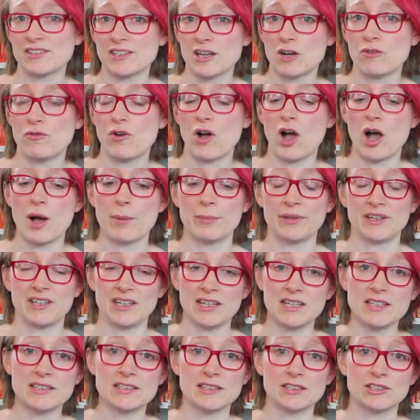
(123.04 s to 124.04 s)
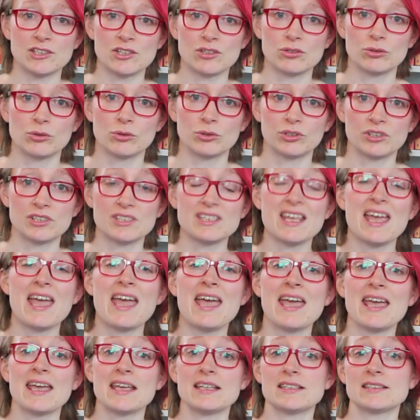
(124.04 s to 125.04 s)
self-harm and eating disorders
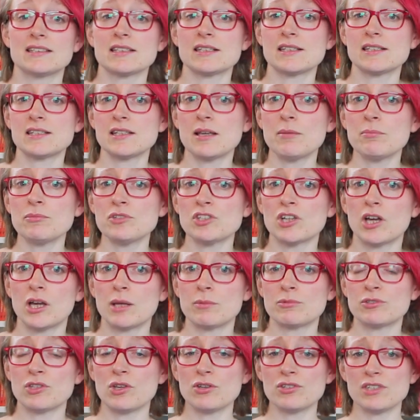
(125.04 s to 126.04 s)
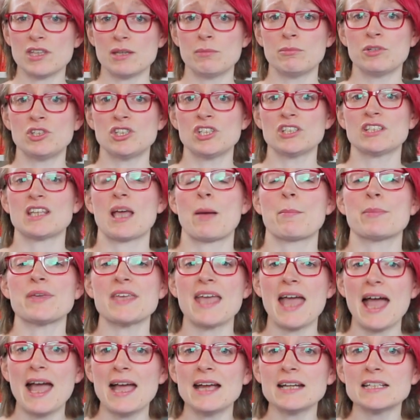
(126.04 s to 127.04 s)
is that sometimes those images can
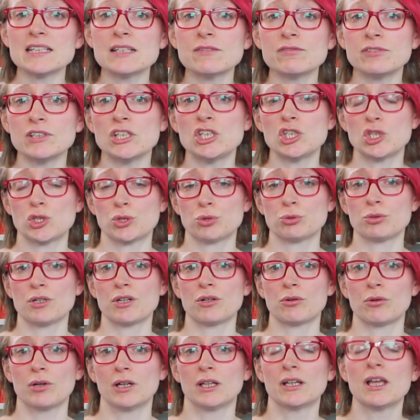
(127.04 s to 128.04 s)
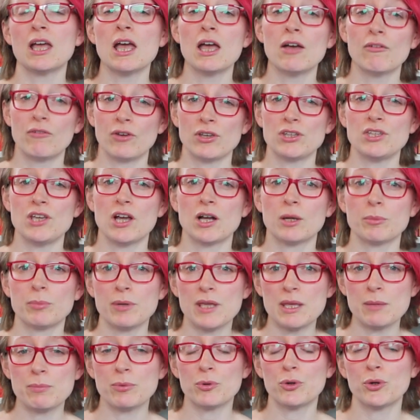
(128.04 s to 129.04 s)
be actively triggering for young
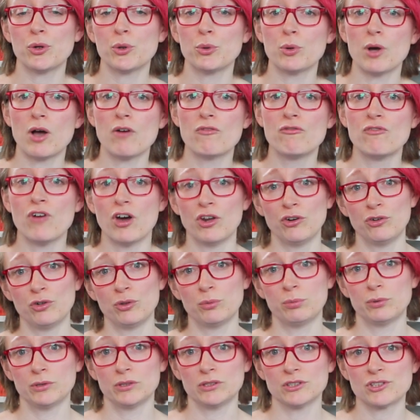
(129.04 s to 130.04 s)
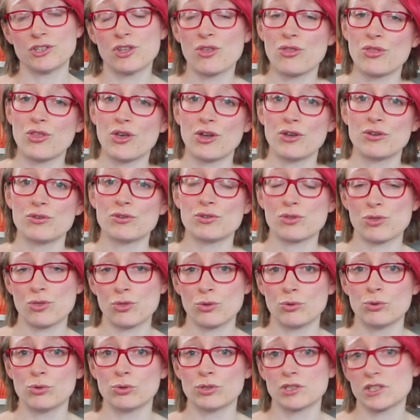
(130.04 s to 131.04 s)
people who are vulnerable to those
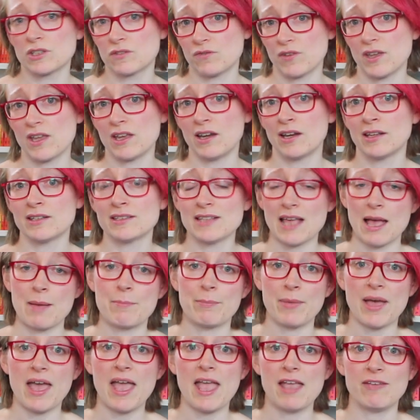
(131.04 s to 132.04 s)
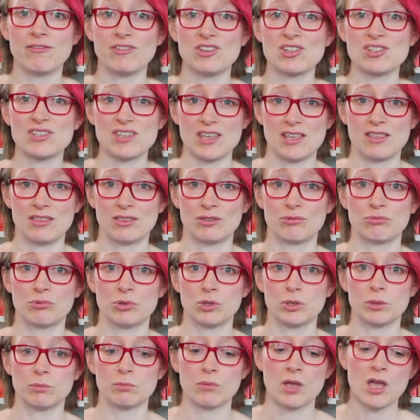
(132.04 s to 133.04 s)
thoughts, feelings and behaviours in the
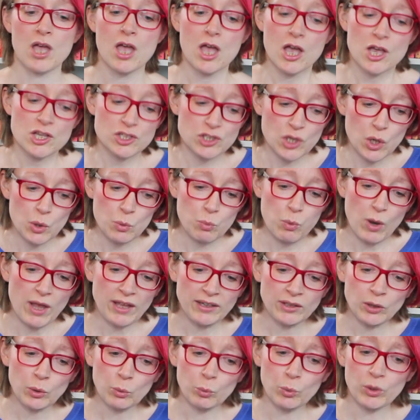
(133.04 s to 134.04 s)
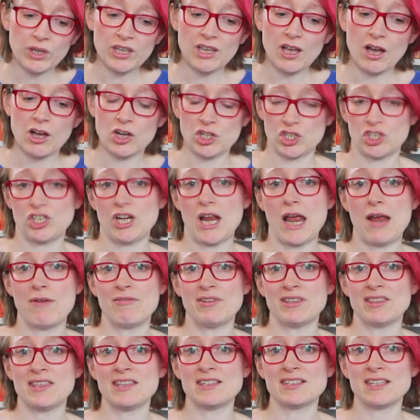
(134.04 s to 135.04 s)
room. So when we are
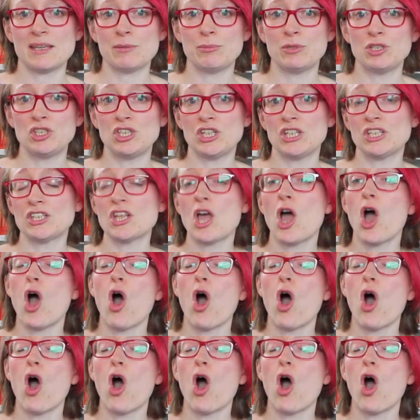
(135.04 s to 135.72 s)
sharing these images,